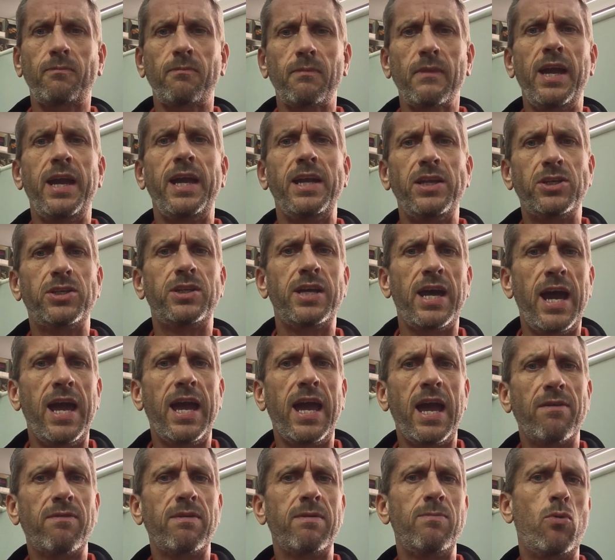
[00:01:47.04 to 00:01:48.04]
Each day,
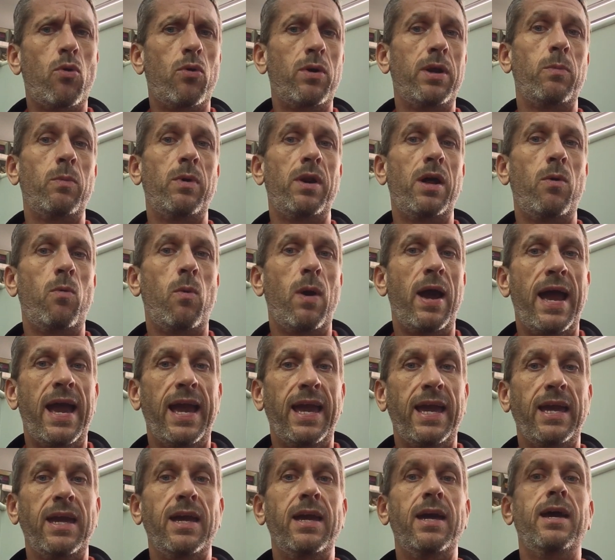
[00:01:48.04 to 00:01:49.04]
every morning when I
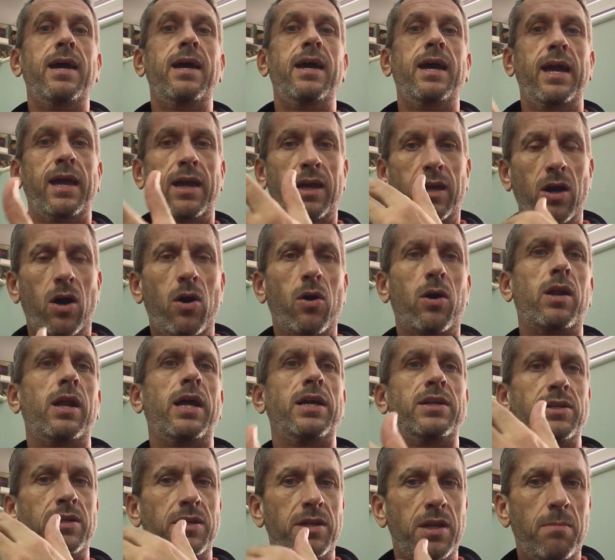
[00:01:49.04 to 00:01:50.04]
weigh, it
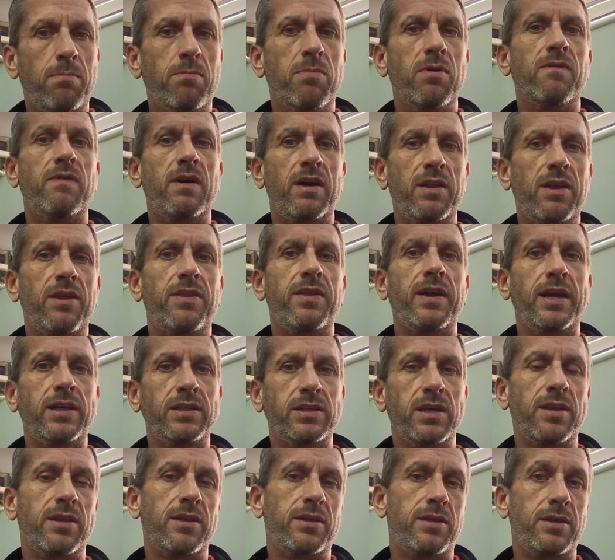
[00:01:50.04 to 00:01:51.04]
calculates a number of other things
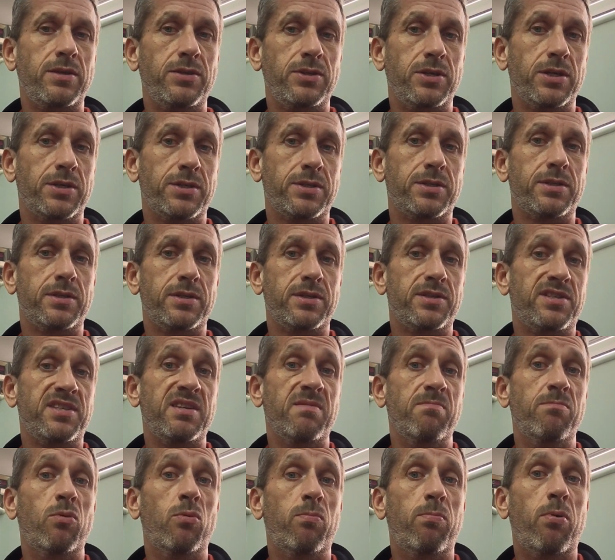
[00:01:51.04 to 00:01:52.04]
other than just
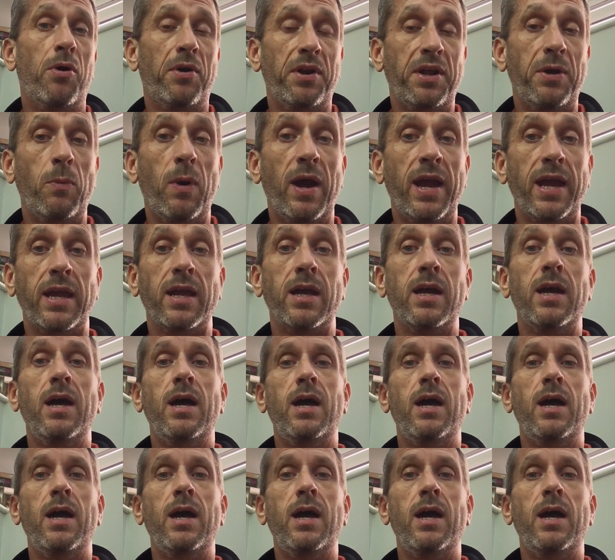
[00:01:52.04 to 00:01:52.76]
simple body weight,